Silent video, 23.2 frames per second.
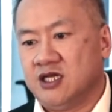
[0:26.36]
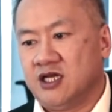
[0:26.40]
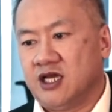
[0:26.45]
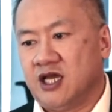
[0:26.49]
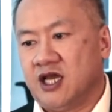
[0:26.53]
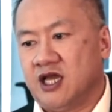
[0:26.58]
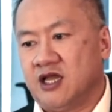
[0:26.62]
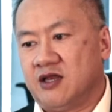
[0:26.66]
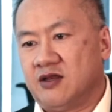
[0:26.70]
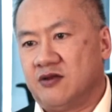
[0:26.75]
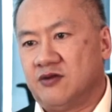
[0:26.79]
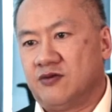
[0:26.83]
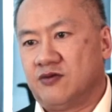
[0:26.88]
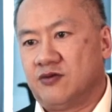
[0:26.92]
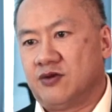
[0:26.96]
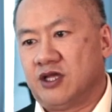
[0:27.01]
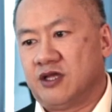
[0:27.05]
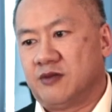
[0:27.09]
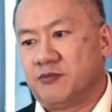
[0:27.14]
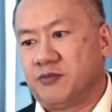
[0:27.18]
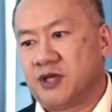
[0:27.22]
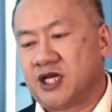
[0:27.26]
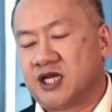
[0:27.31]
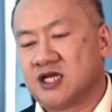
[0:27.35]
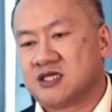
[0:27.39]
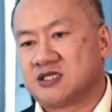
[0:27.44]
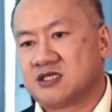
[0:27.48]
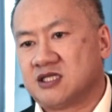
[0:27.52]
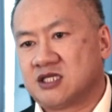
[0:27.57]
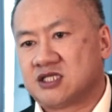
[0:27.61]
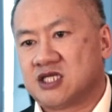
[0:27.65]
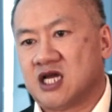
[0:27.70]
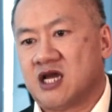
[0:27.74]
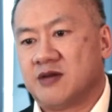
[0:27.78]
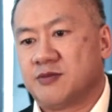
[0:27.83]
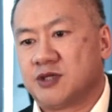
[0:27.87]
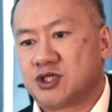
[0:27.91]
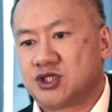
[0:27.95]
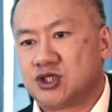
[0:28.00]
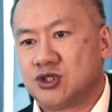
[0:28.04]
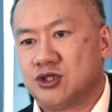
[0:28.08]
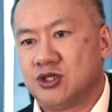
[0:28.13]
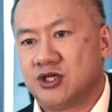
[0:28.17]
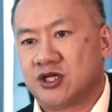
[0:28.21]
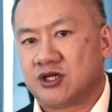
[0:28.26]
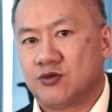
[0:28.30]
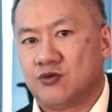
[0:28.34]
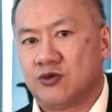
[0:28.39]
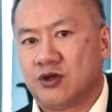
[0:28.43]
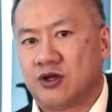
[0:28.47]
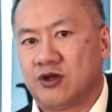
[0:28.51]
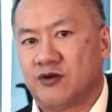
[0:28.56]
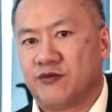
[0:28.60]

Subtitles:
And because of the time it took,